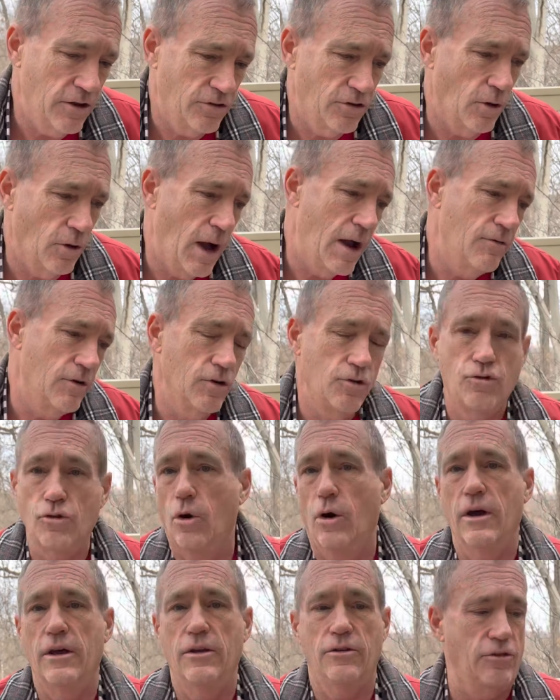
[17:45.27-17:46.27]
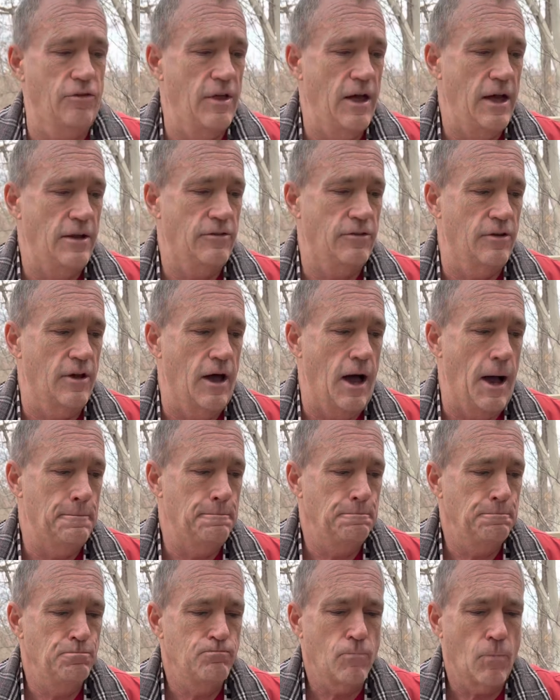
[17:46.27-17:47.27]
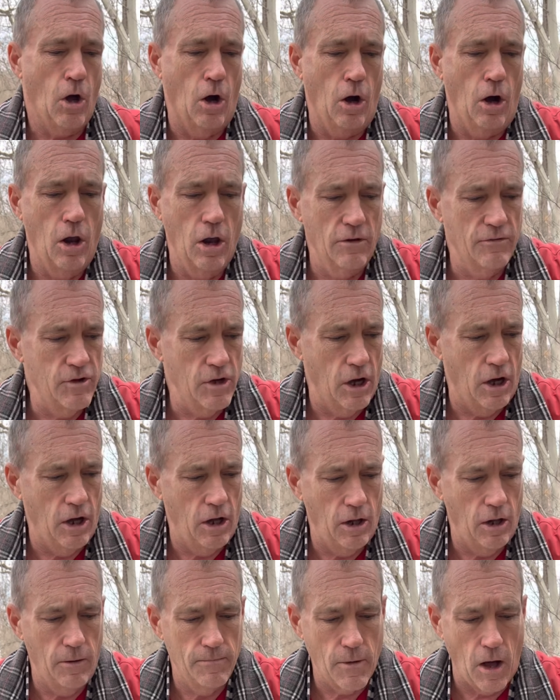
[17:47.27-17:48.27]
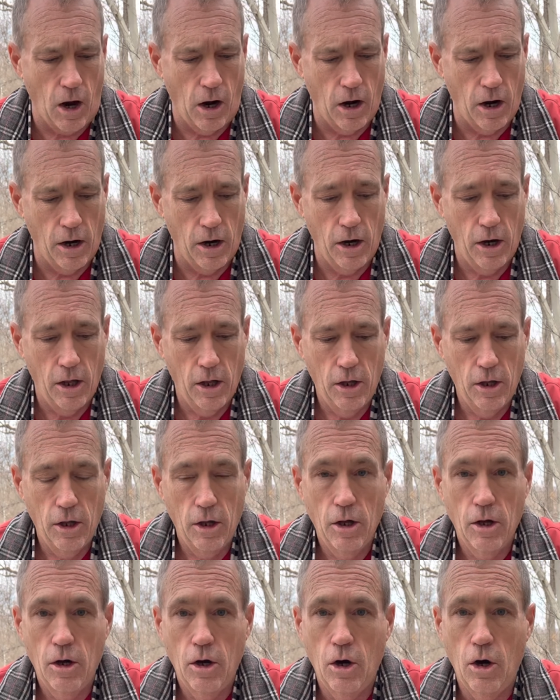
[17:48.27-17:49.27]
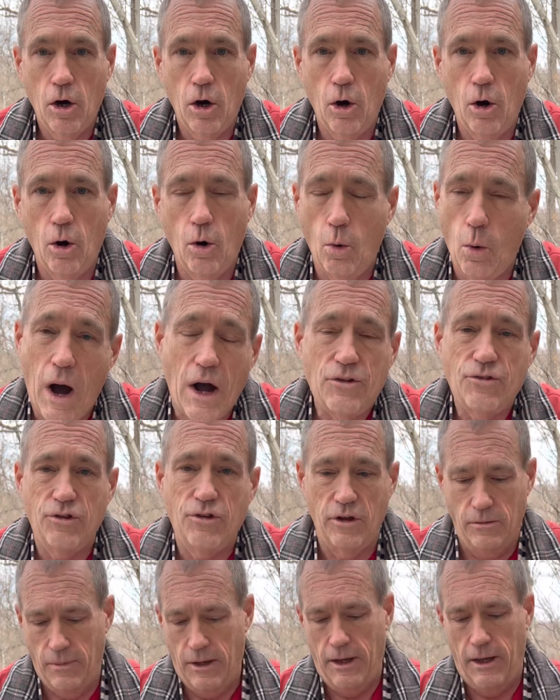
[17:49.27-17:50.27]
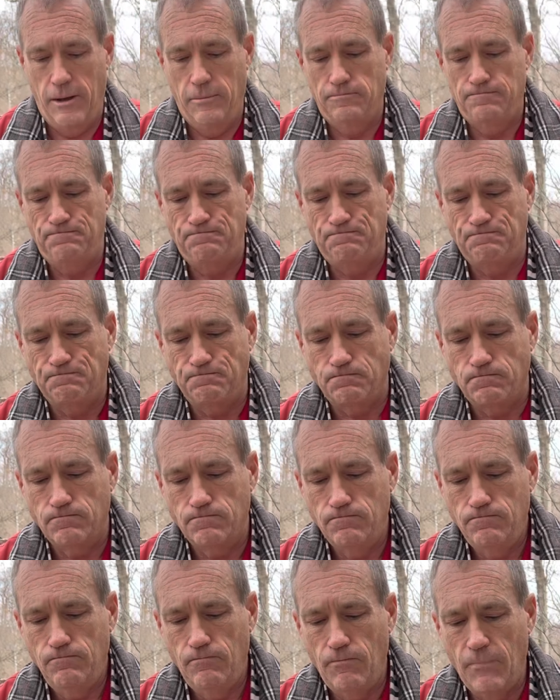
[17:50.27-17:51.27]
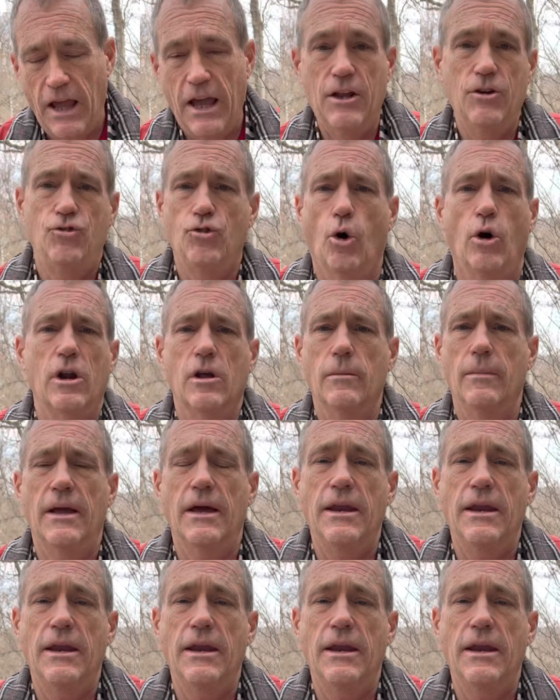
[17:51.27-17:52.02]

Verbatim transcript: So I rejoice that uh, all of y'all are watching me and joining me.